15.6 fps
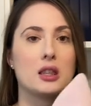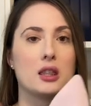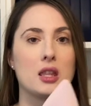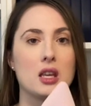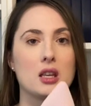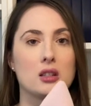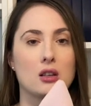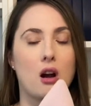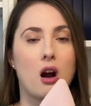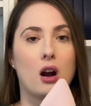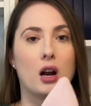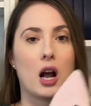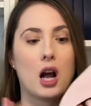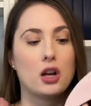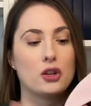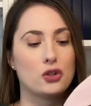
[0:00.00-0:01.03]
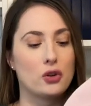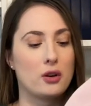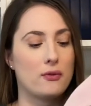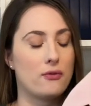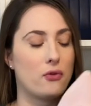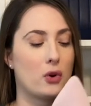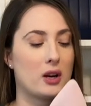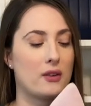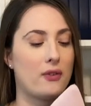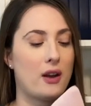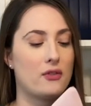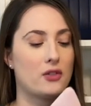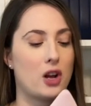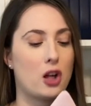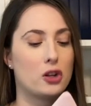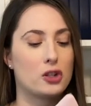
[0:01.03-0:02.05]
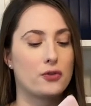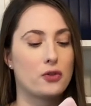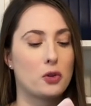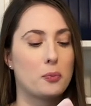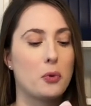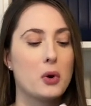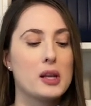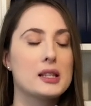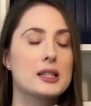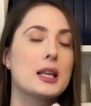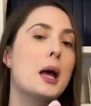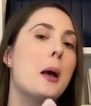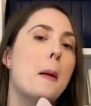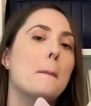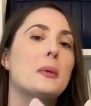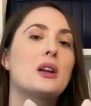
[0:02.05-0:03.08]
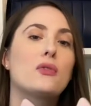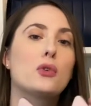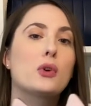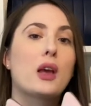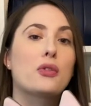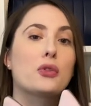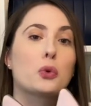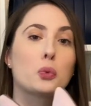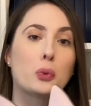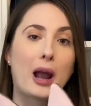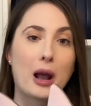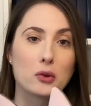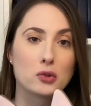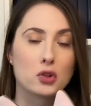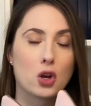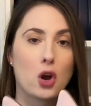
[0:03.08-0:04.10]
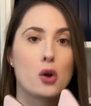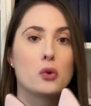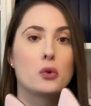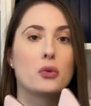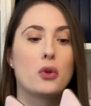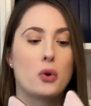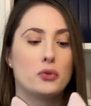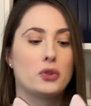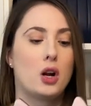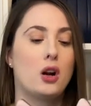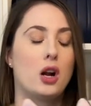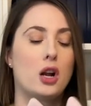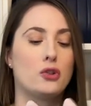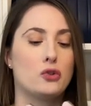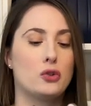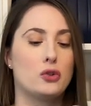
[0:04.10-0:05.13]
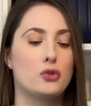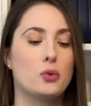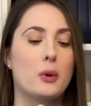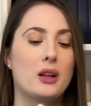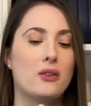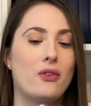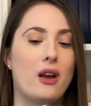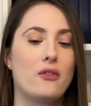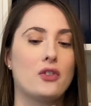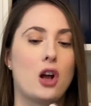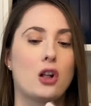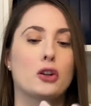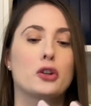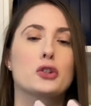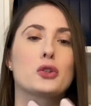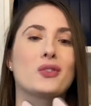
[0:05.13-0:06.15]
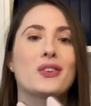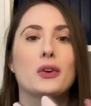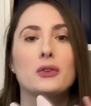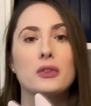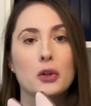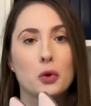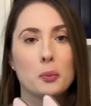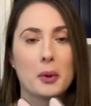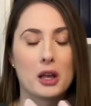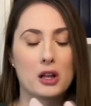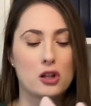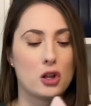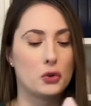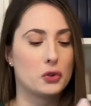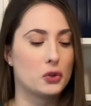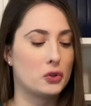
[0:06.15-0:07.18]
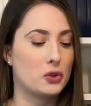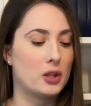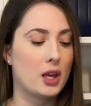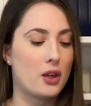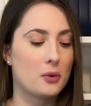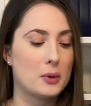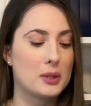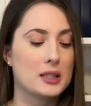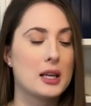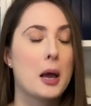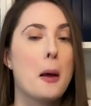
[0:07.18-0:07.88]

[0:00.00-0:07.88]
These are $145 for the points, but if you get the round toe, those are $125, so they're a little bit closer to the other ones,